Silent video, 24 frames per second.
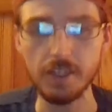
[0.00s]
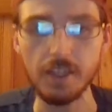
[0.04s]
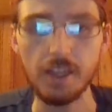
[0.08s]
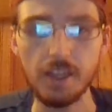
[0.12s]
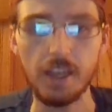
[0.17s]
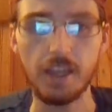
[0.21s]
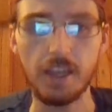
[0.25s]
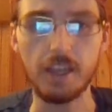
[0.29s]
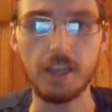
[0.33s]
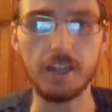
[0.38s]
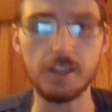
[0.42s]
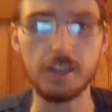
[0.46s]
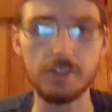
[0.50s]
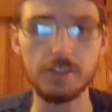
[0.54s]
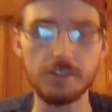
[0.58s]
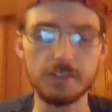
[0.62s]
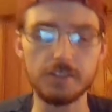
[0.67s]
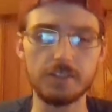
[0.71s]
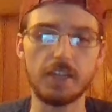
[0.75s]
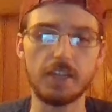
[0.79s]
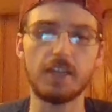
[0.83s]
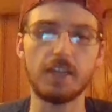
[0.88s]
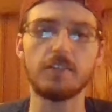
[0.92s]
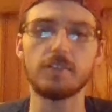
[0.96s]
and just
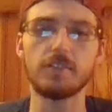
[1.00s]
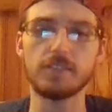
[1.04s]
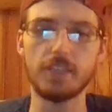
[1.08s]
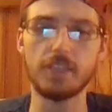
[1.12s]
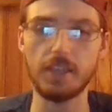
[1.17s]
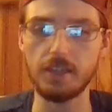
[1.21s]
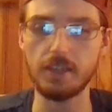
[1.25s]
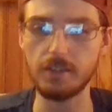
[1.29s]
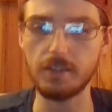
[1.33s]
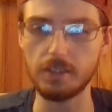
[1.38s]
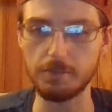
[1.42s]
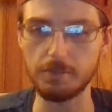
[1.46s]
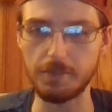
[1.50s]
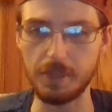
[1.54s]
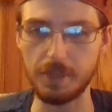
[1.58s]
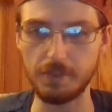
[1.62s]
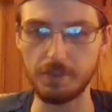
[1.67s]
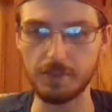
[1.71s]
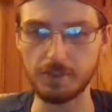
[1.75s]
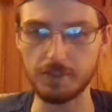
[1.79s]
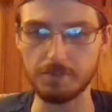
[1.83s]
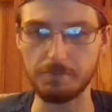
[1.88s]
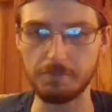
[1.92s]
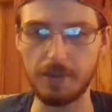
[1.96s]
have a tale about
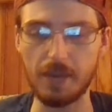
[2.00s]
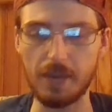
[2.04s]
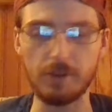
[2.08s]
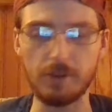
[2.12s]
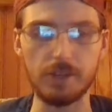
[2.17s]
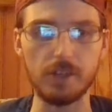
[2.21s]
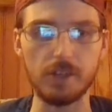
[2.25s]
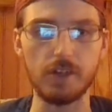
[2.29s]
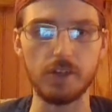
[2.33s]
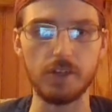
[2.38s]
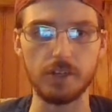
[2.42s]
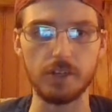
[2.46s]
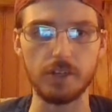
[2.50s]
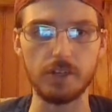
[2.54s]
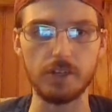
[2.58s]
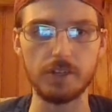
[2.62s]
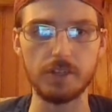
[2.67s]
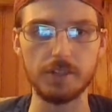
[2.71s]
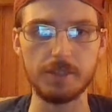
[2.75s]
this bounty hunter.